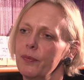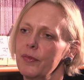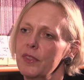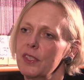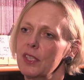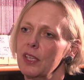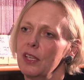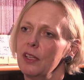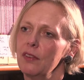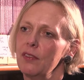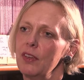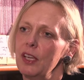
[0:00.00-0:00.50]

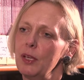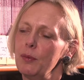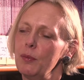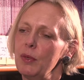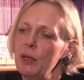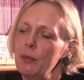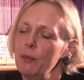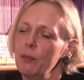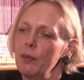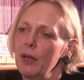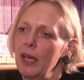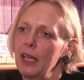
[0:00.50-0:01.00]
survey had
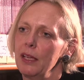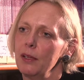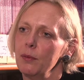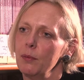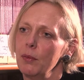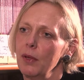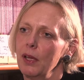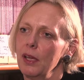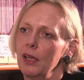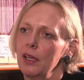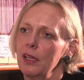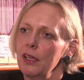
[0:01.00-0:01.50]
been banned
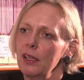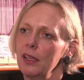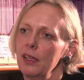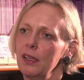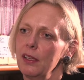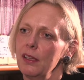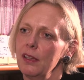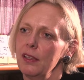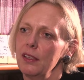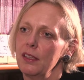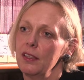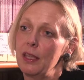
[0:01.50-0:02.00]
by
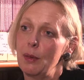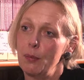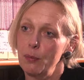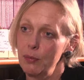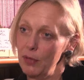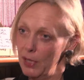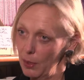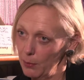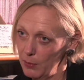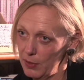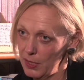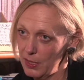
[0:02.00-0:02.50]
the then
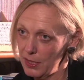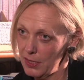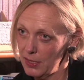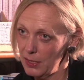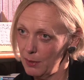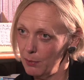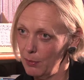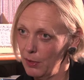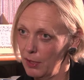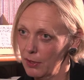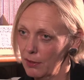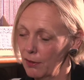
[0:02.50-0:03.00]
Prime
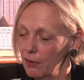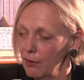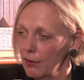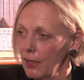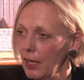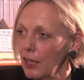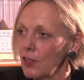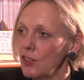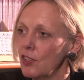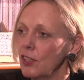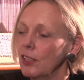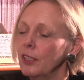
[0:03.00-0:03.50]
Minister, Margaret
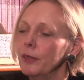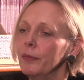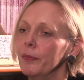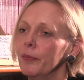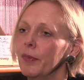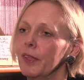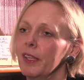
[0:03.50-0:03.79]
Thatcher.